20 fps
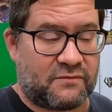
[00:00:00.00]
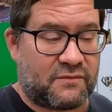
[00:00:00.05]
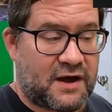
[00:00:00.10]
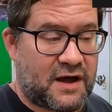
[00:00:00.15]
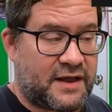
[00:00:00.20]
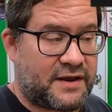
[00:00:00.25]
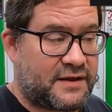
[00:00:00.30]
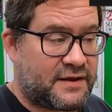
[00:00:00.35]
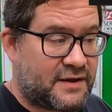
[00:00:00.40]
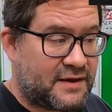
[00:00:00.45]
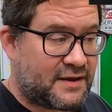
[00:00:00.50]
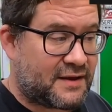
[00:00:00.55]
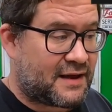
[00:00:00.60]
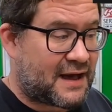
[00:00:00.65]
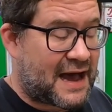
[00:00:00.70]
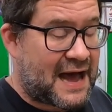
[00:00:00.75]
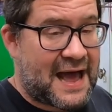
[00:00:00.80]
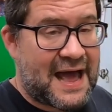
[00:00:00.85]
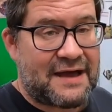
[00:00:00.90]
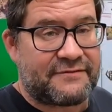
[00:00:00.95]
or what.
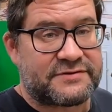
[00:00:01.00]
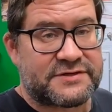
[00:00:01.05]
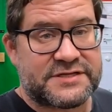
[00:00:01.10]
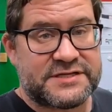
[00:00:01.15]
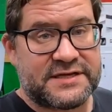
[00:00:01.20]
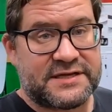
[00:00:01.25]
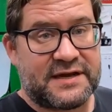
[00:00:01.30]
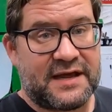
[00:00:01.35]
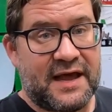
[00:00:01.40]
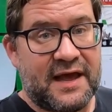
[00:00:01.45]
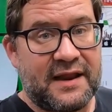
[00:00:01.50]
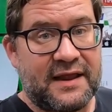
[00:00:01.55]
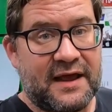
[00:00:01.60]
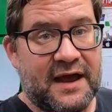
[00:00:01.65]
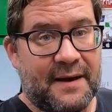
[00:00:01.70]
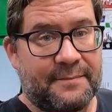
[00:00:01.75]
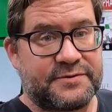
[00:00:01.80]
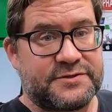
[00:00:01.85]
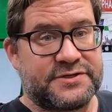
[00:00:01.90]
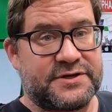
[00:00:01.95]
I haven't seen any
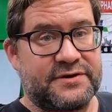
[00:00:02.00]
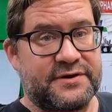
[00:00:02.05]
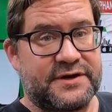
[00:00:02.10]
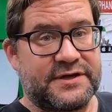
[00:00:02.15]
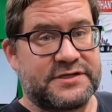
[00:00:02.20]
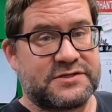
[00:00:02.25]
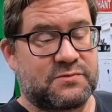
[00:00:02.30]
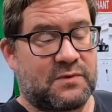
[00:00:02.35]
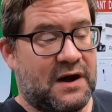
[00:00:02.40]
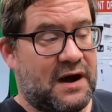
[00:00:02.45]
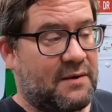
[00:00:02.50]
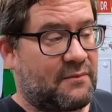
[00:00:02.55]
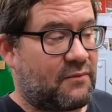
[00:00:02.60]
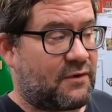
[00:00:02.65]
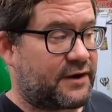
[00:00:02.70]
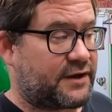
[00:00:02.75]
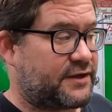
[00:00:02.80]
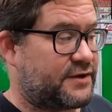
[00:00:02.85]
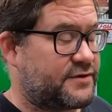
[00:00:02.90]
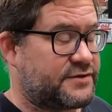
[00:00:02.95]
opportunities where I would
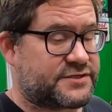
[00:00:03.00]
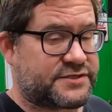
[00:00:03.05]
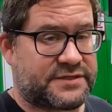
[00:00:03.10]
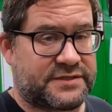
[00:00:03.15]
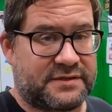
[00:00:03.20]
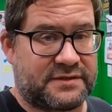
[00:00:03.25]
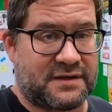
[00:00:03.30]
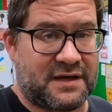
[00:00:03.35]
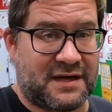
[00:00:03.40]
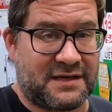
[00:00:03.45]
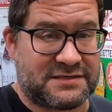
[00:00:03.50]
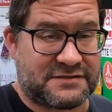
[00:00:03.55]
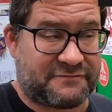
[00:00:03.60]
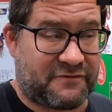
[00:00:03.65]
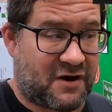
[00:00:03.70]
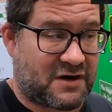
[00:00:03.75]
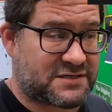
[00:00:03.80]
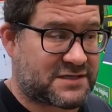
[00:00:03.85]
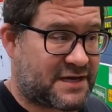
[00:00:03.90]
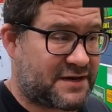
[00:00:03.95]
want to use it. Uh, as
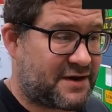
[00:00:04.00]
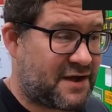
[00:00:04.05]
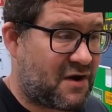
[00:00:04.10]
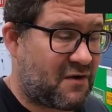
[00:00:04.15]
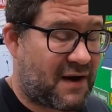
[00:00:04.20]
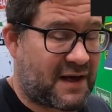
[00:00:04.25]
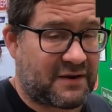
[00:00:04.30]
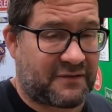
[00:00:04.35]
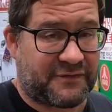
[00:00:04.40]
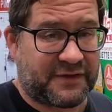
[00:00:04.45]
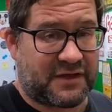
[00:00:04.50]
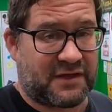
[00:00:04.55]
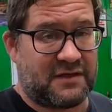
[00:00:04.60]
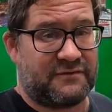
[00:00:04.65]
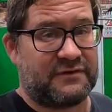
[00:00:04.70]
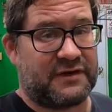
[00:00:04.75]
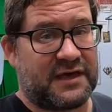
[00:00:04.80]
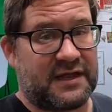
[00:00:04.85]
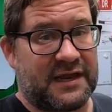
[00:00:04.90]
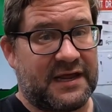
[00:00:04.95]
far as I know, I don't think you
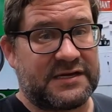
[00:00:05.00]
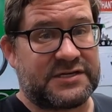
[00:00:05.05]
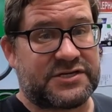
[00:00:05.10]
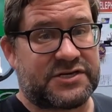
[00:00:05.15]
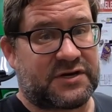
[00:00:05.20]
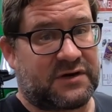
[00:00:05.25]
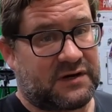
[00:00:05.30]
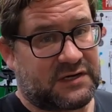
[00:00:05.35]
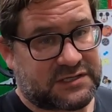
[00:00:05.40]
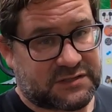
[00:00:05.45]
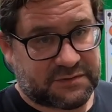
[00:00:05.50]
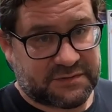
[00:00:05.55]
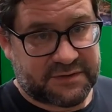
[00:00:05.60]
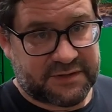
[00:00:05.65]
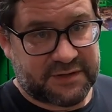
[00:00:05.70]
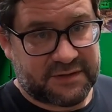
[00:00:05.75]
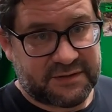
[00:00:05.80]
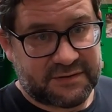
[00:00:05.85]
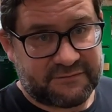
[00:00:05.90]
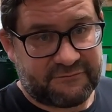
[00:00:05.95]
even get insurance with
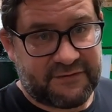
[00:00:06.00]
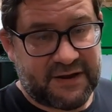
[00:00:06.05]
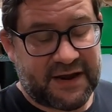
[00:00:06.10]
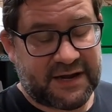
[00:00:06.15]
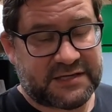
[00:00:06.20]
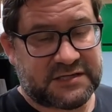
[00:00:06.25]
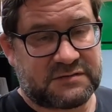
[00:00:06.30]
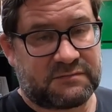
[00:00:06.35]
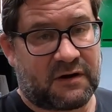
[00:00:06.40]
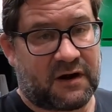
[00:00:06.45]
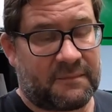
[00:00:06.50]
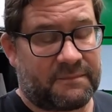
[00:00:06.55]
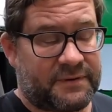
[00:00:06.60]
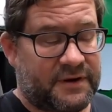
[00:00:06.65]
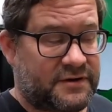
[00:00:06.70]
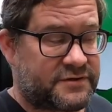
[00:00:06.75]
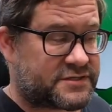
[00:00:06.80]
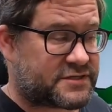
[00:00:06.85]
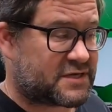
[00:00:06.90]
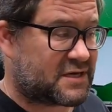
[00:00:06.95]
FedEx Smart
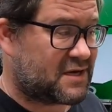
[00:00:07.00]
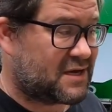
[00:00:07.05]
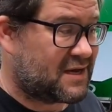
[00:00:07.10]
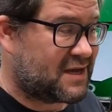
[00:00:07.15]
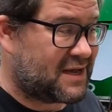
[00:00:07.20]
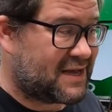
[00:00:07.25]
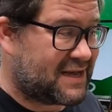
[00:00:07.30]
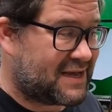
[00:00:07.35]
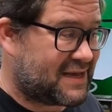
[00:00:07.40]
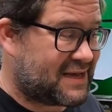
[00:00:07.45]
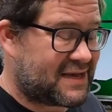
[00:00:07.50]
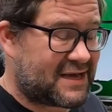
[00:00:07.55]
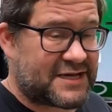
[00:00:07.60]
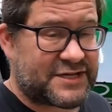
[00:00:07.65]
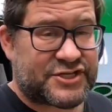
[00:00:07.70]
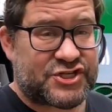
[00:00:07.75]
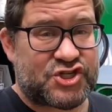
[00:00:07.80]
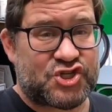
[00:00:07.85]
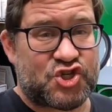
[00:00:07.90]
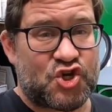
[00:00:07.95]
Post.
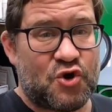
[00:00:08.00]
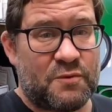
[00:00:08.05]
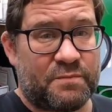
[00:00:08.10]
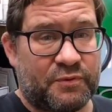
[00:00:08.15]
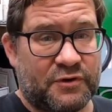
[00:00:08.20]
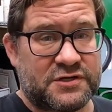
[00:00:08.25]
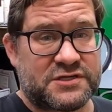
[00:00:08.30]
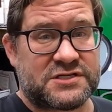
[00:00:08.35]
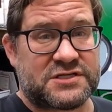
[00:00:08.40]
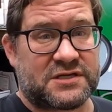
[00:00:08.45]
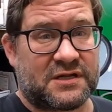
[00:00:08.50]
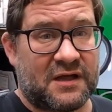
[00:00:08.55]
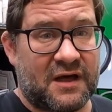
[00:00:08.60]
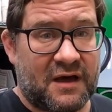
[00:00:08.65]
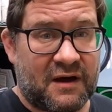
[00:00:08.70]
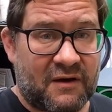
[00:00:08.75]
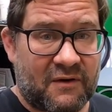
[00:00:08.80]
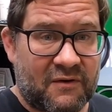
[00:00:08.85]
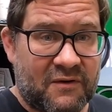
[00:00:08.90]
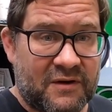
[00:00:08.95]
It's super
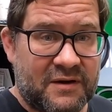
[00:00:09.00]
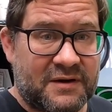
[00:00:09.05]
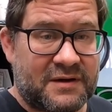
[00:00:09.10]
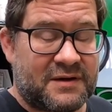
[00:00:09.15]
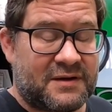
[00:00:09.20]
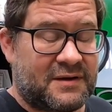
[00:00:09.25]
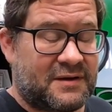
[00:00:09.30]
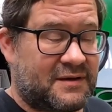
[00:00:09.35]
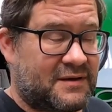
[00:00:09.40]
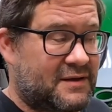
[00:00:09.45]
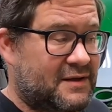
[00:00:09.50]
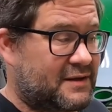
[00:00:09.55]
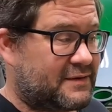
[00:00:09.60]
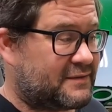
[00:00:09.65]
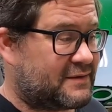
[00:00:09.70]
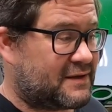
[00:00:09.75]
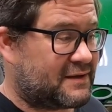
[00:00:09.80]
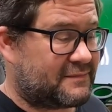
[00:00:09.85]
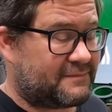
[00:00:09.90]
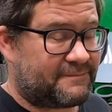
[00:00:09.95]
slow it,
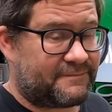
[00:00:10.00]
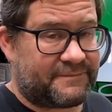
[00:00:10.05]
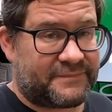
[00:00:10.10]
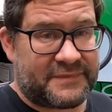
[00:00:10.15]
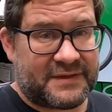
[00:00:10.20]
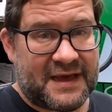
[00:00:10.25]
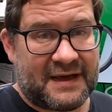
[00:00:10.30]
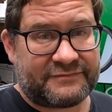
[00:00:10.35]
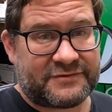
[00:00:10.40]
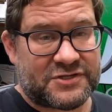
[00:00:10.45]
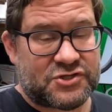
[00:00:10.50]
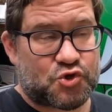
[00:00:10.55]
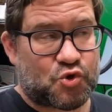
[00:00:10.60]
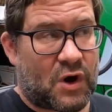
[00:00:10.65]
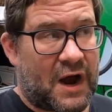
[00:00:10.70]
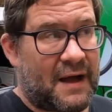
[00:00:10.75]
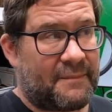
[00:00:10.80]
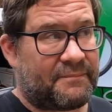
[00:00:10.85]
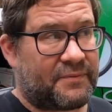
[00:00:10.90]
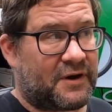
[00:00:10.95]
it you have to
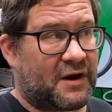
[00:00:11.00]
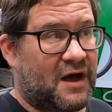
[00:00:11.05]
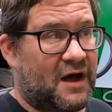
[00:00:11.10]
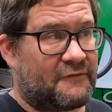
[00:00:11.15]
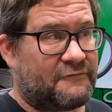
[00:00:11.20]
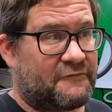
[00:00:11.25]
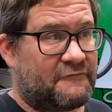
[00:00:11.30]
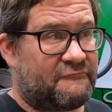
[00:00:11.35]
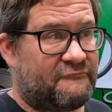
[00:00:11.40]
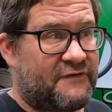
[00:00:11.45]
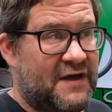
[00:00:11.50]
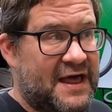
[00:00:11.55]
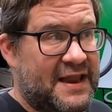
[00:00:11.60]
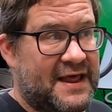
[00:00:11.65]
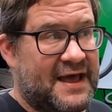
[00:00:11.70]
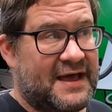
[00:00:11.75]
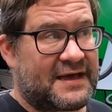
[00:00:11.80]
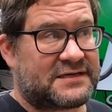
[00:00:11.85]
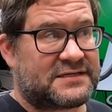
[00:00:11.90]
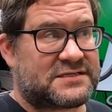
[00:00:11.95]
drop it off at
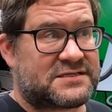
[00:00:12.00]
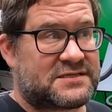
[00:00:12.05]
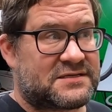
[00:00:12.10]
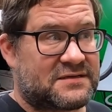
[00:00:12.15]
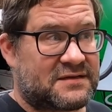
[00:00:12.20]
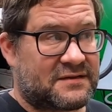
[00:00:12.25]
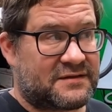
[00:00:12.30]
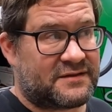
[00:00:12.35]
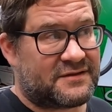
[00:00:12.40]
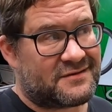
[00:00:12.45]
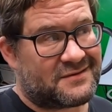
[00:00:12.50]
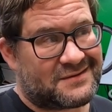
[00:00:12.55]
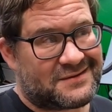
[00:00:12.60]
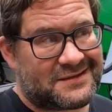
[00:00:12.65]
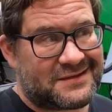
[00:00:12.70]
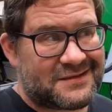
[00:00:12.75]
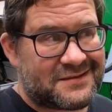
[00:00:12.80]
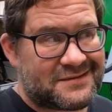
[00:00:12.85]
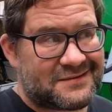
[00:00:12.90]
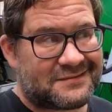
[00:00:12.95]
FedEx.
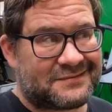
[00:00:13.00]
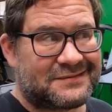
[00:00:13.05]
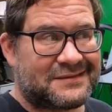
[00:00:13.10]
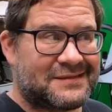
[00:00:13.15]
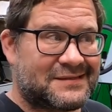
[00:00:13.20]
You you